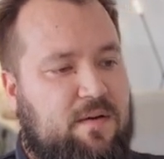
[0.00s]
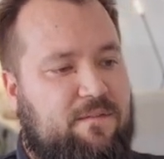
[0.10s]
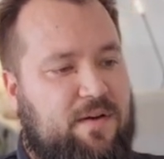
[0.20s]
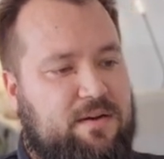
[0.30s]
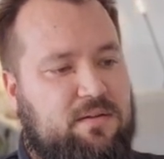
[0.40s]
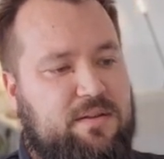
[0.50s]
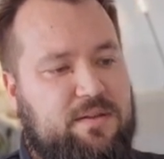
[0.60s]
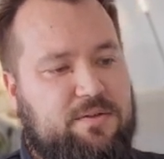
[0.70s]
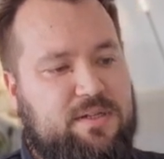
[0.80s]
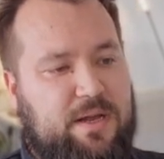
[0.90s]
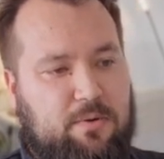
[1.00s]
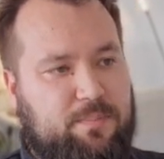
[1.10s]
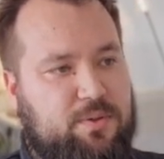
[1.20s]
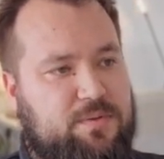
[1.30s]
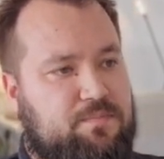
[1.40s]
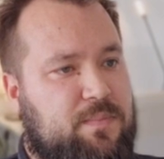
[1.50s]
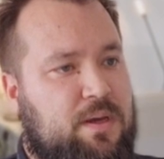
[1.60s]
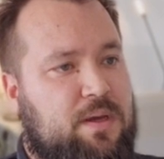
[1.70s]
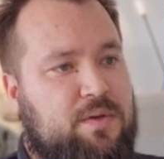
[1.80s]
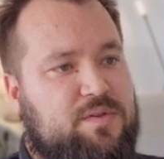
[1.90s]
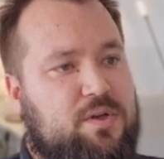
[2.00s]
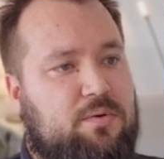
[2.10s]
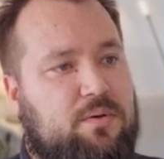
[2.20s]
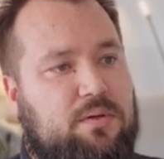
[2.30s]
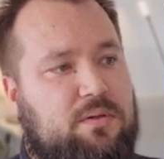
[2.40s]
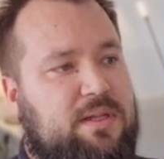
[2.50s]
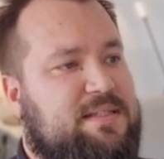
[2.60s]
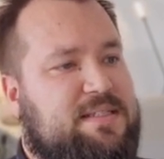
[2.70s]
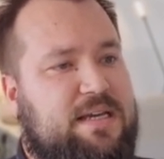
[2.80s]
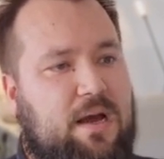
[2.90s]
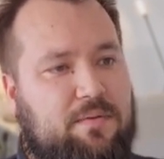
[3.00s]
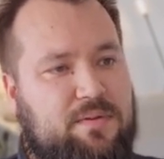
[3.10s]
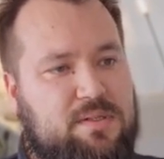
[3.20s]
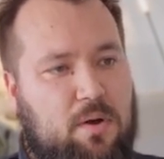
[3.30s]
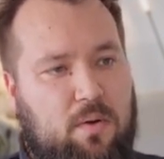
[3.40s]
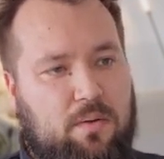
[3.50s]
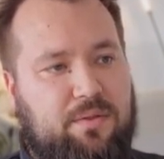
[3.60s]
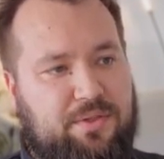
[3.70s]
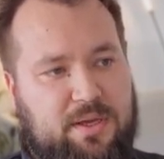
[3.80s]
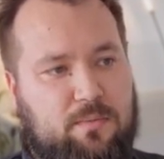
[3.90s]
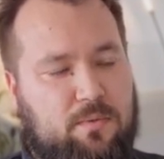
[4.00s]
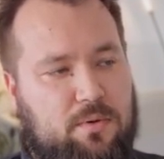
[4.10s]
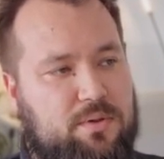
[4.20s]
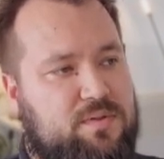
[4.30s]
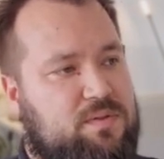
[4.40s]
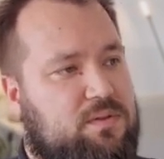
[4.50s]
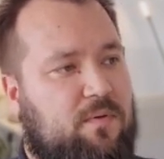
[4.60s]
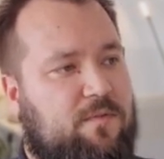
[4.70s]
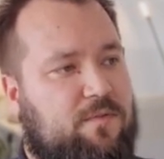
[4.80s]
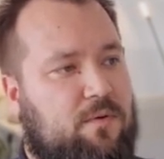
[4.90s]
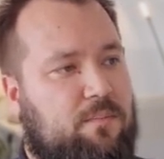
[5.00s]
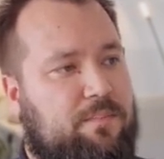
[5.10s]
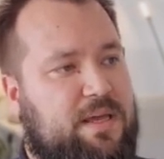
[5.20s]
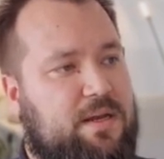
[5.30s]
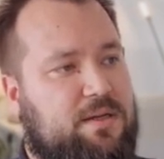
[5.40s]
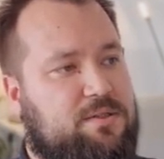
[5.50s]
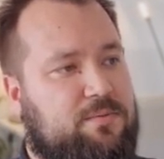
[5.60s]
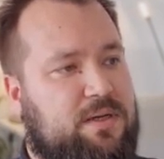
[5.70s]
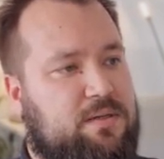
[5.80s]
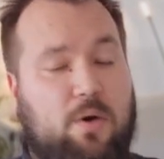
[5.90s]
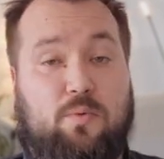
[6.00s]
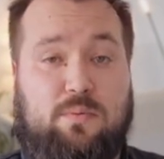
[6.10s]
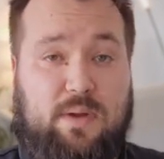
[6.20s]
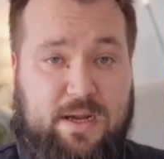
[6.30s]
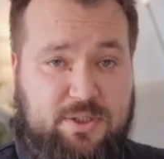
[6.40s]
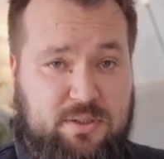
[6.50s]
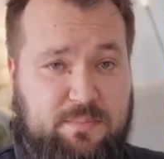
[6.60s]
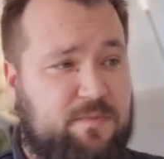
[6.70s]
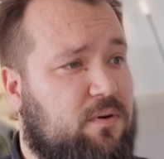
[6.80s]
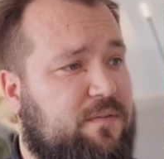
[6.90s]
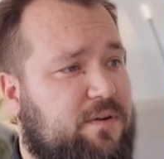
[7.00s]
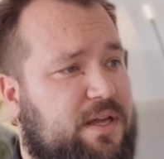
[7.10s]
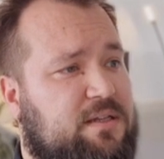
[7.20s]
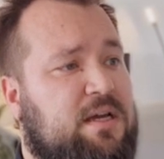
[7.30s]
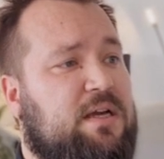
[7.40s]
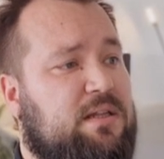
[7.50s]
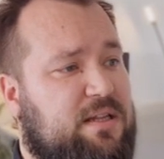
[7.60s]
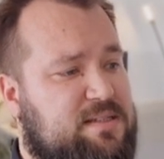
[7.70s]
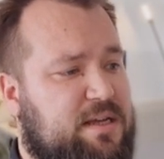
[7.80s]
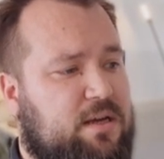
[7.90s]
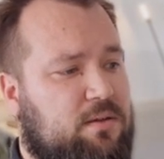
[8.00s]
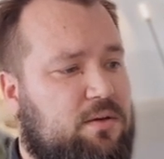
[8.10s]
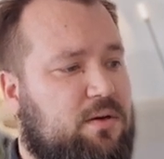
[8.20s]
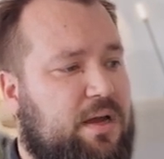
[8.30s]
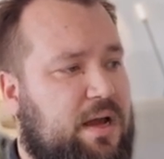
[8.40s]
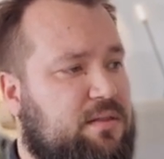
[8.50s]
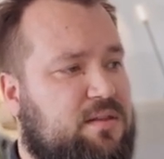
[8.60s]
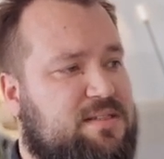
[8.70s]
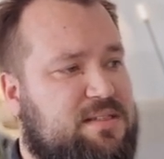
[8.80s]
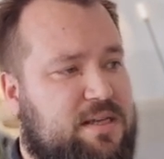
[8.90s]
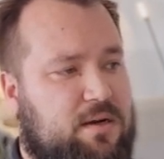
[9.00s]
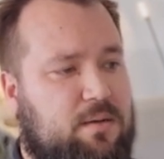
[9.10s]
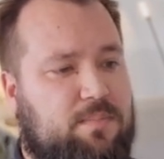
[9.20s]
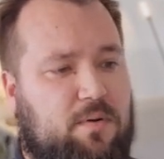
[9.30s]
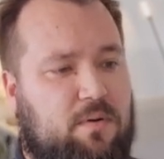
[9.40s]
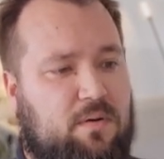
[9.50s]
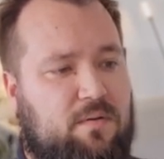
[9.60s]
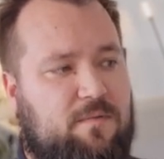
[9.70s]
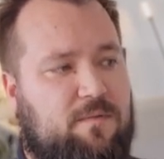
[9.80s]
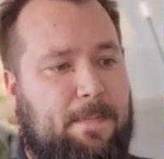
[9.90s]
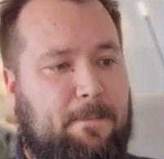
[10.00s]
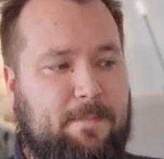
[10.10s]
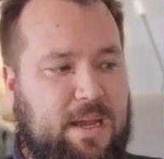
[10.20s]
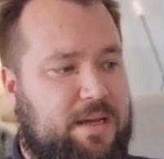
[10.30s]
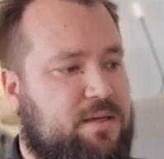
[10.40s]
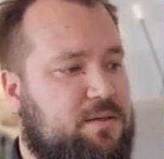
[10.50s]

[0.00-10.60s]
Finally, there's an output. So let's see how this whole thing works from beginning to end. Oh, actually, before I forget, let's take a look at the setup of Make.